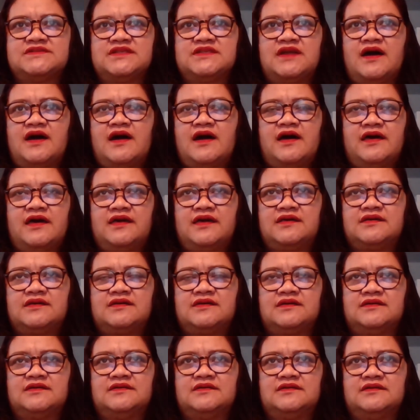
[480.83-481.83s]
like
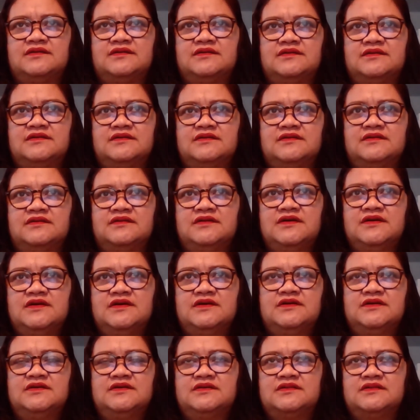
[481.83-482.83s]

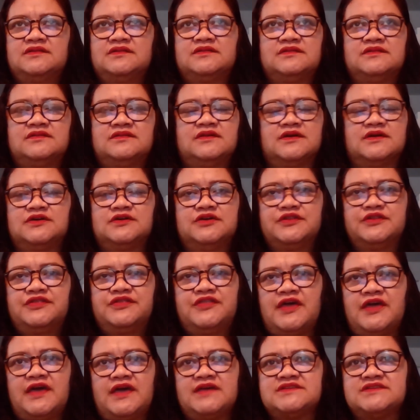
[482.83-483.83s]
the good
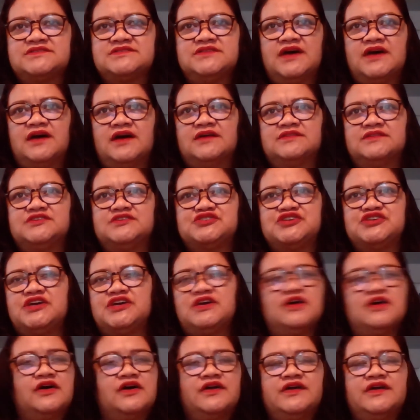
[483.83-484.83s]
things that she
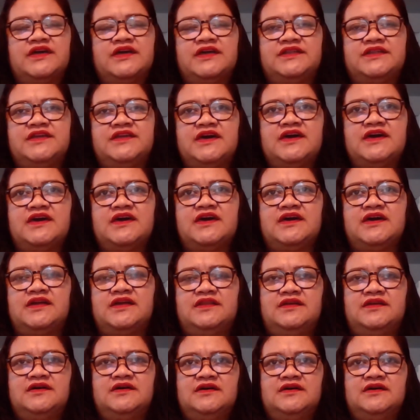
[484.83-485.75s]
or he did.